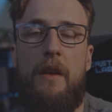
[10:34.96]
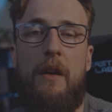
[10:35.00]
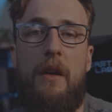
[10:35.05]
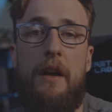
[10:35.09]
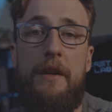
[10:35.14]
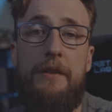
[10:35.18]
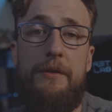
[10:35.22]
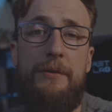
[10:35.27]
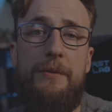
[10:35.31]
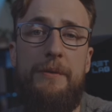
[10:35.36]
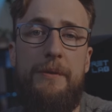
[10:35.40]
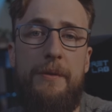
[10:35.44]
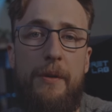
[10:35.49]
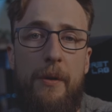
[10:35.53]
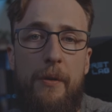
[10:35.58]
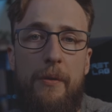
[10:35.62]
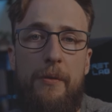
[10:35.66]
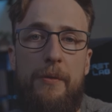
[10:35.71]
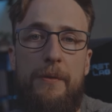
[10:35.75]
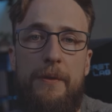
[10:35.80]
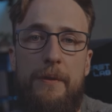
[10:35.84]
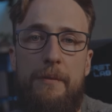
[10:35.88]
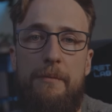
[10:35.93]
do
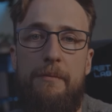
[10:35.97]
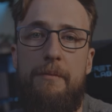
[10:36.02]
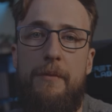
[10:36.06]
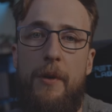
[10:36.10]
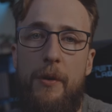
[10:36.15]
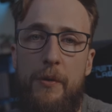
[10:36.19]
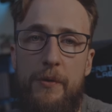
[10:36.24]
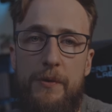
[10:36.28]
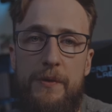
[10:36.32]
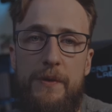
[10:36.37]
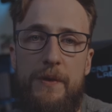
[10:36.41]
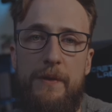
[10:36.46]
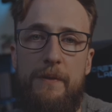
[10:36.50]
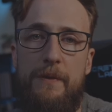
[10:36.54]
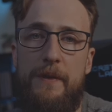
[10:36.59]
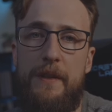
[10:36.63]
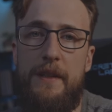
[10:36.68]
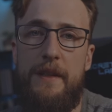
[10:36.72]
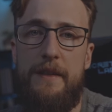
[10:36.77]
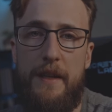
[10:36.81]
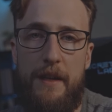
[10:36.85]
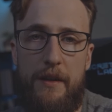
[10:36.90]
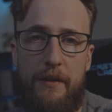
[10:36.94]
know that most of
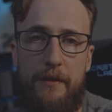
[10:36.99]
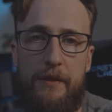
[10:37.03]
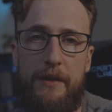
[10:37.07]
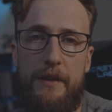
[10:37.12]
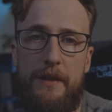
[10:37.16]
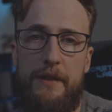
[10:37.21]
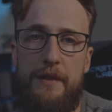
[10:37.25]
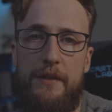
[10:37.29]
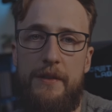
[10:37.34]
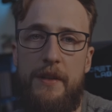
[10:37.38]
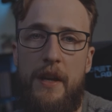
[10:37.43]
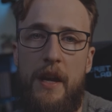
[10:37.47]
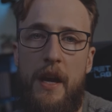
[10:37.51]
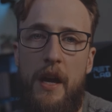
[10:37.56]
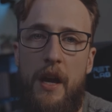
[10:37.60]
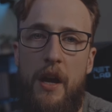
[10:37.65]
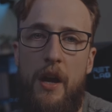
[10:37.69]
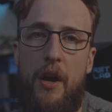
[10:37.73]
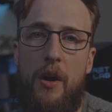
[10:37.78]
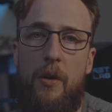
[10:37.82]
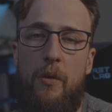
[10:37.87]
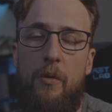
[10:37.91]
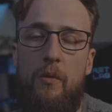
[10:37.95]
these areas
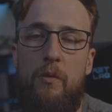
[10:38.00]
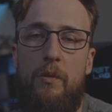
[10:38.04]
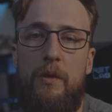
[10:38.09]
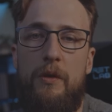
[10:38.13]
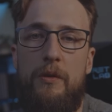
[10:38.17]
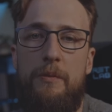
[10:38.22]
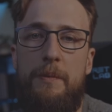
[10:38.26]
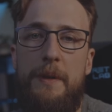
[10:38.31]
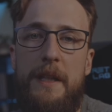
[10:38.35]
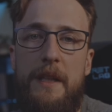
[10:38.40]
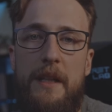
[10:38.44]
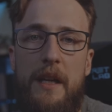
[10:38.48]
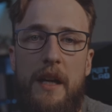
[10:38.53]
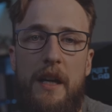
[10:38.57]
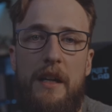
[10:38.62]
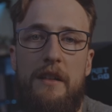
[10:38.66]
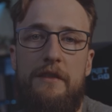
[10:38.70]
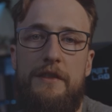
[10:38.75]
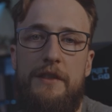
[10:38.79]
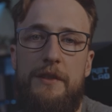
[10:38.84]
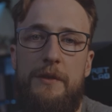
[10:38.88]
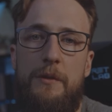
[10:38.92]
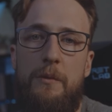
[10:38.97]
will be
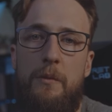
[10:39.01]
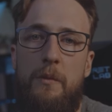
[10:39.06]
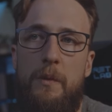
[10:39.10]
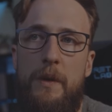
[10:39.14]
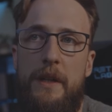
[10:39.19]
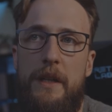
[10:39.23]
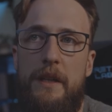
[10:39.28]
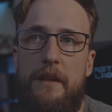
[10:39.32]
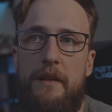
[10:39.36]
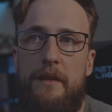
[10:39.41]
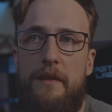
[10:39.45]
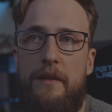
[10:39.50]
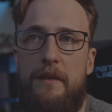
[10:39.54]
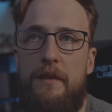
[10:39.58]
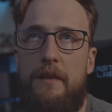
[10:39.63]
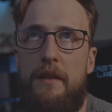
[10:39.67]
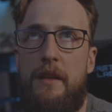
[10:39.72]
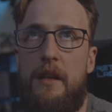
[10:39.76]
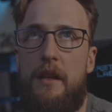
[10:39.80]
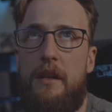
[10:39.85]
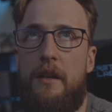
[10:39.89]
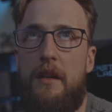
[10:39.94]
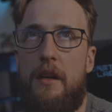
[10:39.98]
covered with
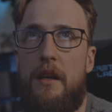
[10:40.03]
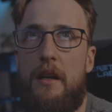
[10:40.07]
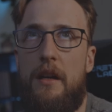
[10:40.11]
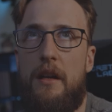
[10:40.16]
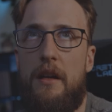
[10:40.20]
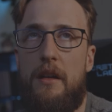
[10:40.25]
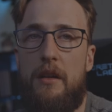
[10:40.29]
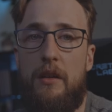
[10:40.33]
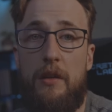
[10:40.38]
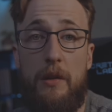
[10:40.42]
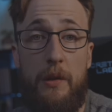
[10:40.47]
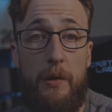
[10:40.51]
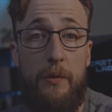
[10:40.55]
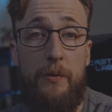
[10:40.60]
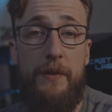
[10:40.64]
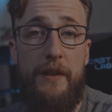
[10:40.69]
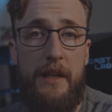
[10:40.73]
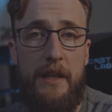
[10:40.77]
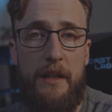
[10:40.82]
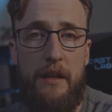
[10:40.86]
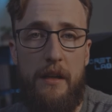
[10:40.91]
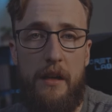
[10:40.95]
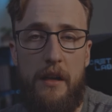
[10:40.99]

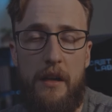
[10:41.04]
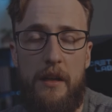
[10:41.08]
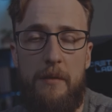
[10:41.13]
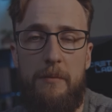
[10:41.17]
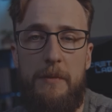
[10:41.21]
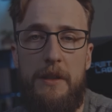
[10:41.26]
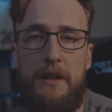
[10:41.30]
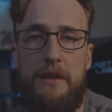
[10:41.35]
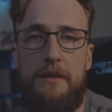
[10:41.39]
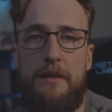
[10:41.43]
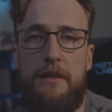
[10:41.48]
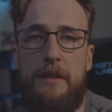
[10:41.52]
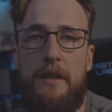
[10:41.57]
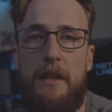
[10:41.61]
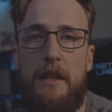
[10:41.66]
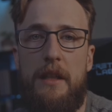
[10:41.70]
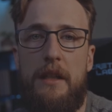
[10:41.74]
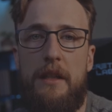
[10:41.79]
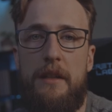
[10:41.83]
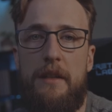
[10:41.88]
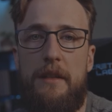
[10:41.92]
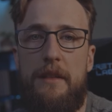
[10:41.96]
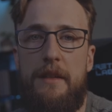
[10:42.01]
clothing and armor.
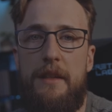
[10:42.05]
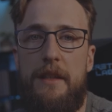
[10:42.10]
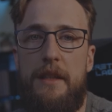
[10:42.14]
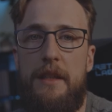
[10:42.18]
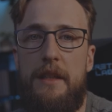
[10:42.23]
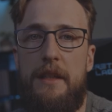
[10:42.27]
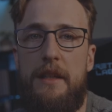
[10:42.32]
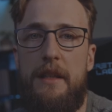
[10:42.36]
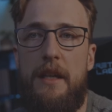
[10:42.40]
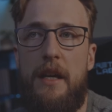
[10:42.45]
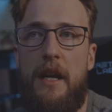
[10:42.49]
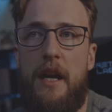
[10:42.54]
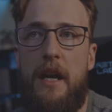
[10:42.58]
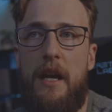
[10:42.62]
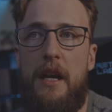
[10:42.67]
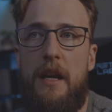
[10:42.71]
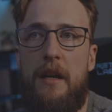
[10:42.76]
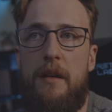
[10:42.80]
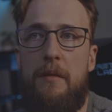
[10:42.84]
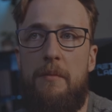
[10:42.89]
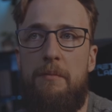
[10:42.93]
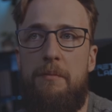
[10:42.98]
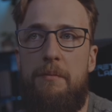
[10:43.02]
The
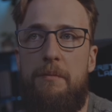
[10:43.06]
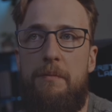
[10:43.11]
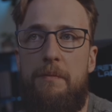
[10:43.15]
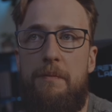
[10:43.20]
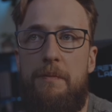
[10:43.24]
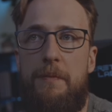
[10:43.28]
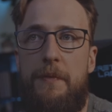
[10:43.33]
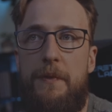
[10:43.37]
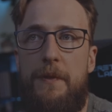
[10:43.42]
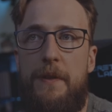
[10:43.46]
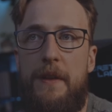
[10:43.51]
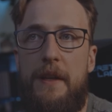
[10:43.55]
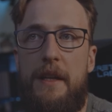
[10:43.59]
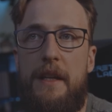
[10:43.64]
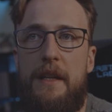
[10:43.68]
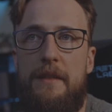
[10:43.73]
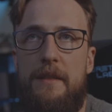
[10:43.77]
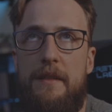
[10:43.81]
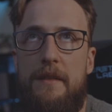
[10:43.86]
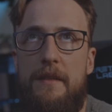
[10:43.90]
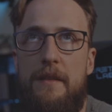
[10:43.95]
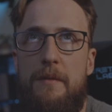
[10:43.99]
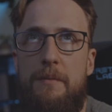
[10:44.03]
thing
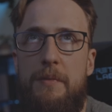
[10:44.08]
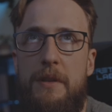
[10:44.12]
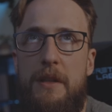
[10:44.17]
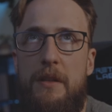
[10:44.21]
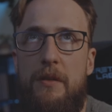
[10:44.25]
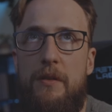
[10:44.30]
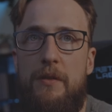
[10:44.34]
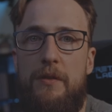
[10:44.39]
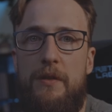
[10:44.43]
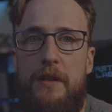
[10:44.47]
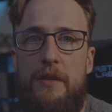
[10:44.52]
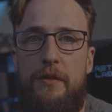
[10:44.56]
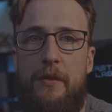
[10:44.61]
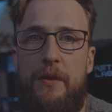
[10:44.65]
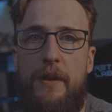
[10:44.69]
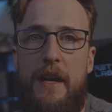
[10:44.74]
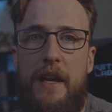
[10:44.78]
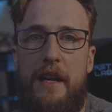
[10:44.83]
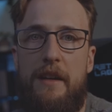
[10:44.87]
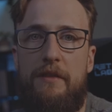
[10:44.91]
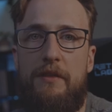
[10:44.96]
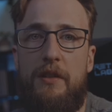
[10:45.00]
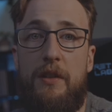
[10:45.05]
is that because I don't
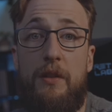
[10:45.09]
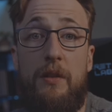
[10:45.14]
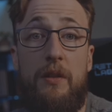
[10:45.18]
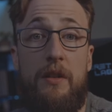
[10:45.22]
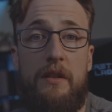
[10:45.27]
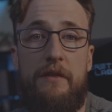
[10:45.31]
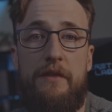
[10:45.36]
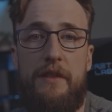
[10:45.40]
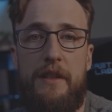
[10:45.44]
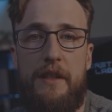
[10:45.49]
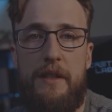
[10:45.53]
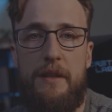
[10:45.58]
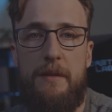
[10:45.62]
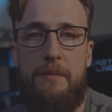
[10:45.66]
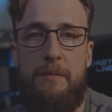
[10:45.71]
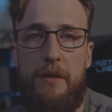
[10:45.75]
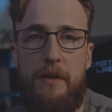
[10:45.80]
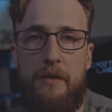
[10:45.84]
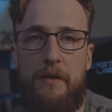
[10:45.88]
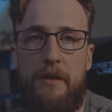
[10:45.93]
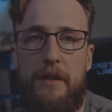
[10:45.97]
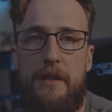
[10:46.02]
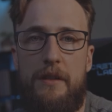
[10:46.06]
have a lot of
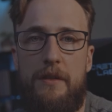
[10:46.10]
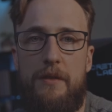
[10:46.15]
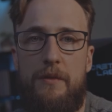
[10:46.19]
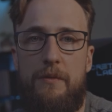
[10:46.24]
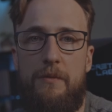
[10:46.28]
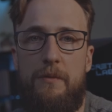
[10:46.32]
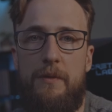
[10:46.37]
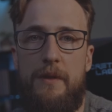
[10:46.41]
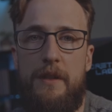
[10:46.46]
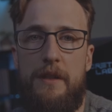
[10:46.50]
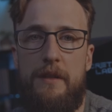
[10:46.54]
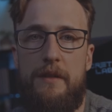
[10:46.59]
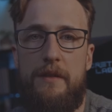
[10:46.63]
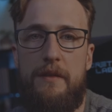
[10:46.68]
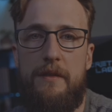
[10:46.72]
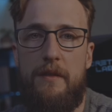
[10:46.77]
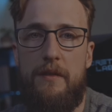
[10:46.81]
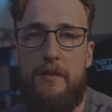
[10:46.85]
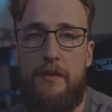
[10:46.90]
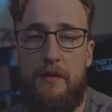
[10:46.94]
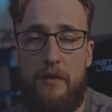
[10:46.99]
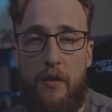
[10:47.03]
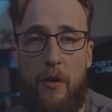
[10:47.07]
experience with
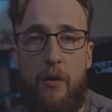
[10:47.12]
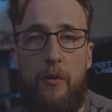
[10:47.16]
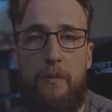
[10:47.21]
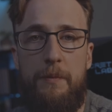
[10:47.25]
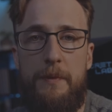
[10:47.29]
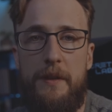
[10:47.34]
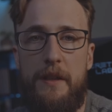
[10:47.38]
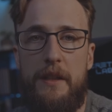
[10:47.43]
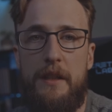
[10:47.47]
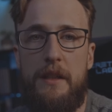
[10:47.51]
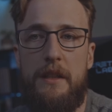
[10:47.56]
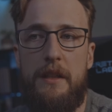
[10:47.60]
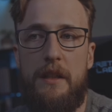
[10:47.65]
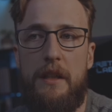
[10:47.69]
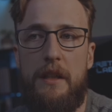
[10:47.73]
sculpting